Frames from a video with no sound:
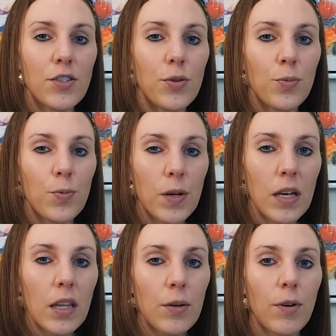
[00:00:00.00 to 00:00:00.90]
to
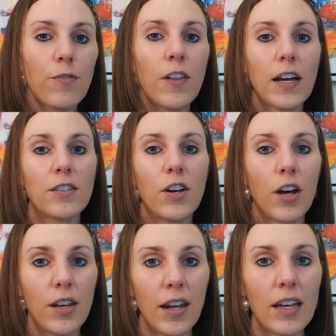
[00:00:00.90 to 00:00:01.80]
really reflect
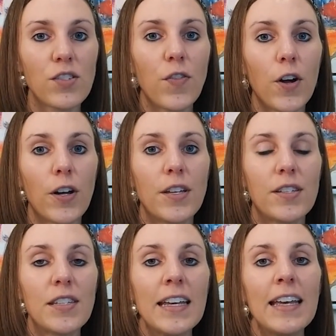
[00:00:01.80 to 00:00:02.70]
on as far as,